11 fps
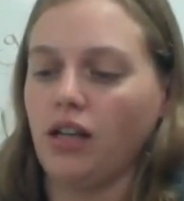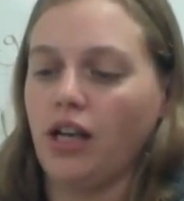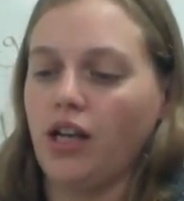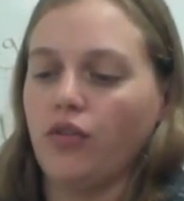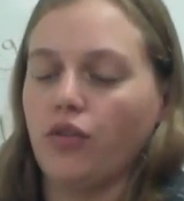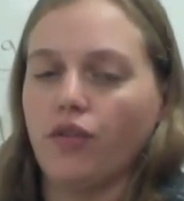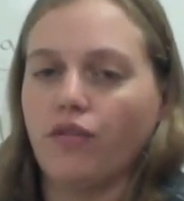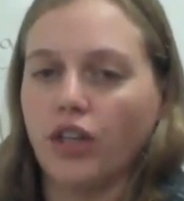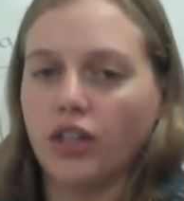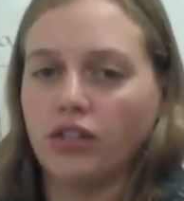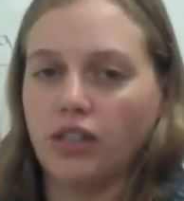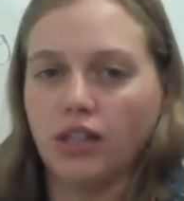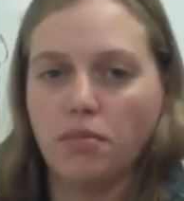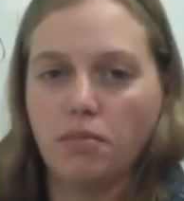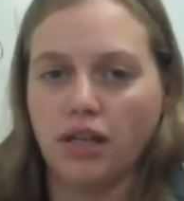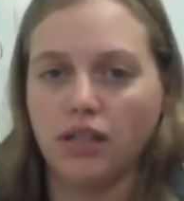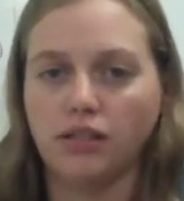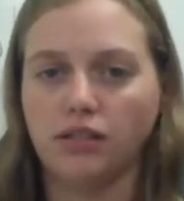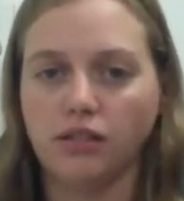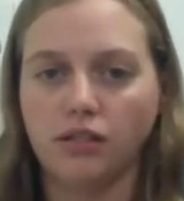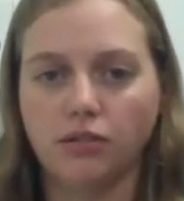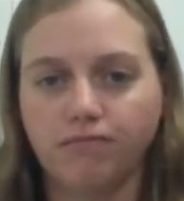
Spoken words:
and reverse their appearances.